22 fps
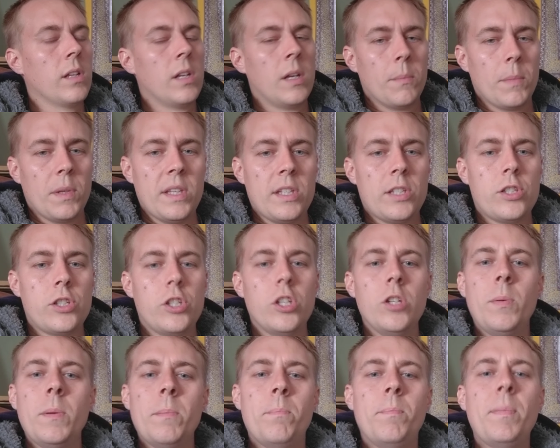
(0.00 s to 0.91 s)
But this
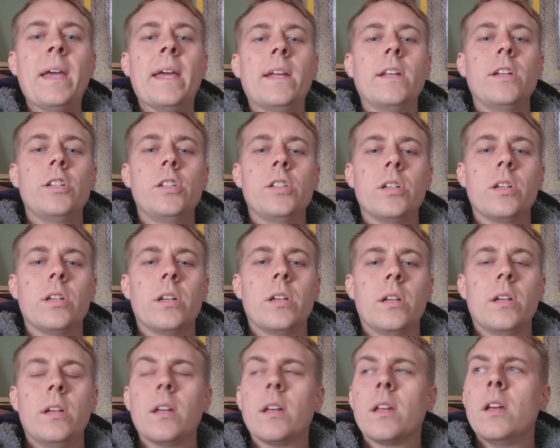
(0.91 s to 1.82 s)
stupid bitch
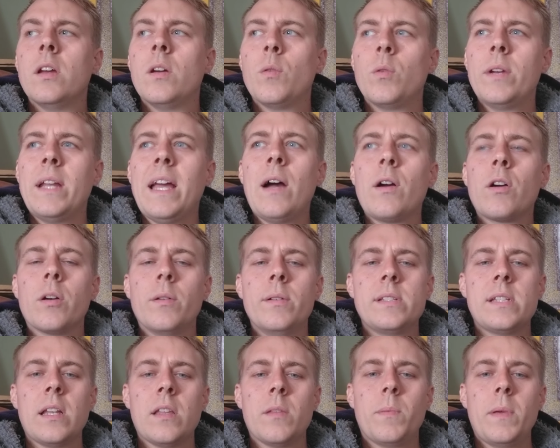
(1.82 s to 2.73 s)
will now go and
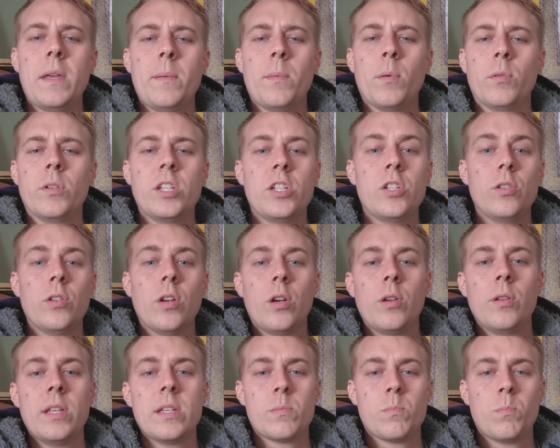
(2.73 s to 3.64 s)
tell other people. Did you
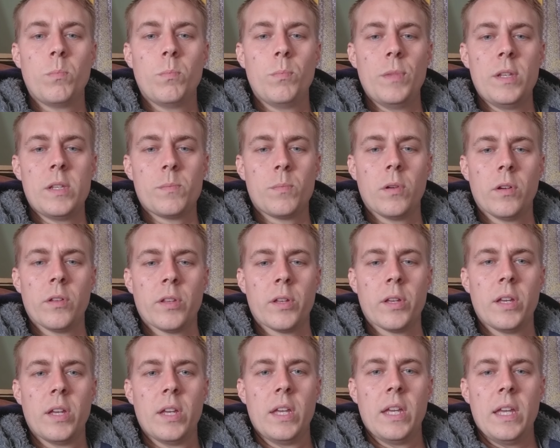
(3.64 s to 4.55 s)
know this this
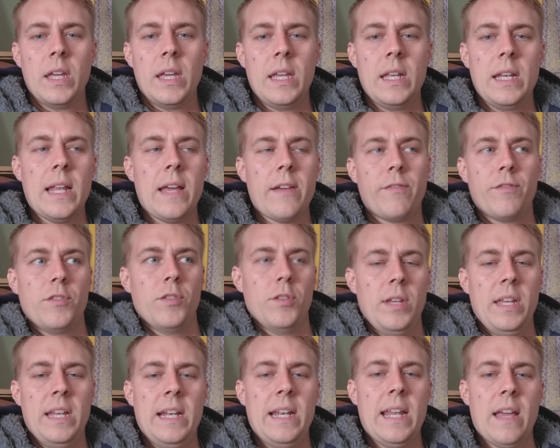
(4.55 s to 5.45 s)
brother? He left.
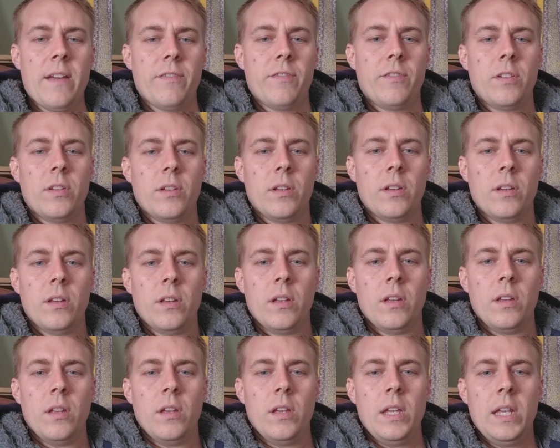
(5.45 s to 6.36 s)
He left.
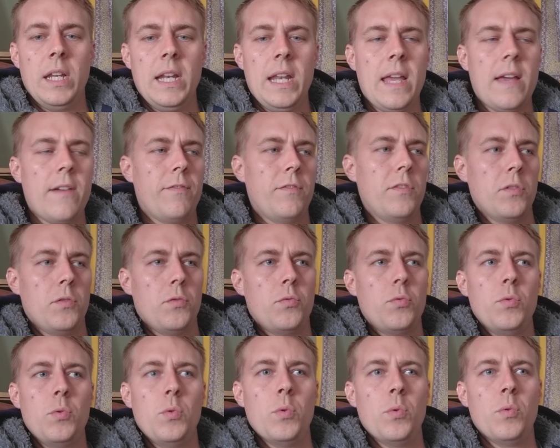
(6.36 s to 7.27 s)
He left the
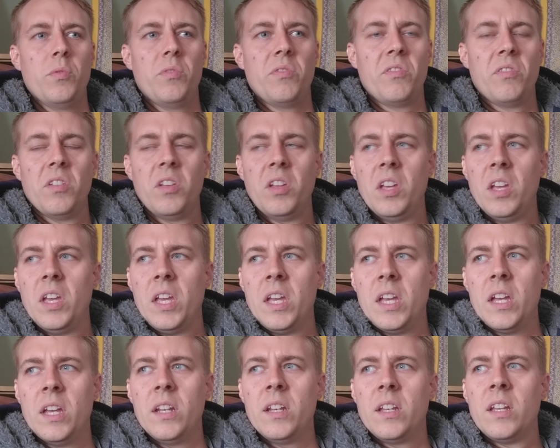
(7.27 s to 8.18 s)
truth,
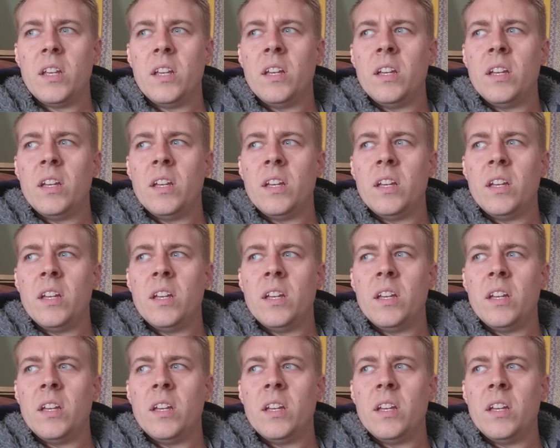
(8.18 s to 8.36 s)
and